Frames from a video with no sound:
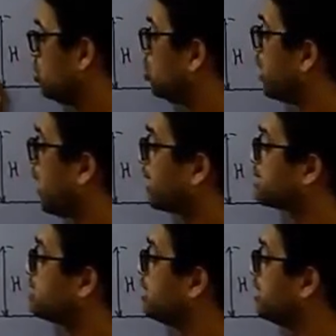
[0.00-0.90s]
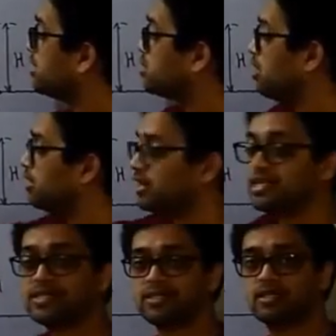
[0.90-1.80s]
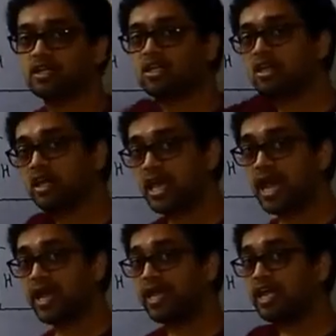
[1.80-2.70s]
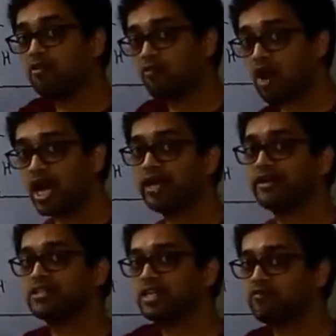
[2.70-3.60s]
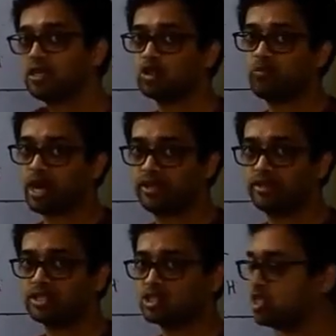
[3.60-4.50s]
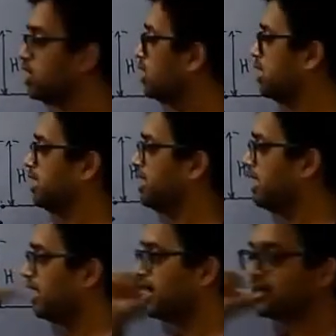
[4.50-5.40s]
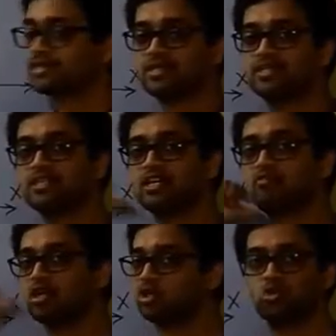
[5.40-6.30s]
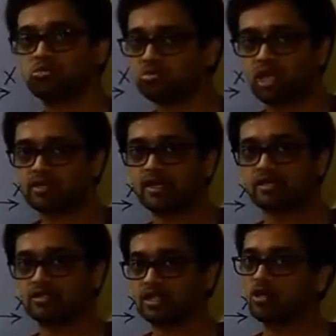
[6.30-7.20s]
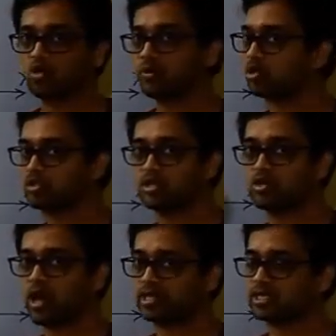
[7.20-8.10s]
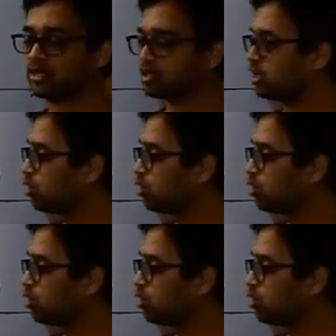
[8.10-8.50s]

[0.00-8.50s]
your acceleration is ay is equal to minus g, ax is equal to nothing, 0, because there is no acceleration.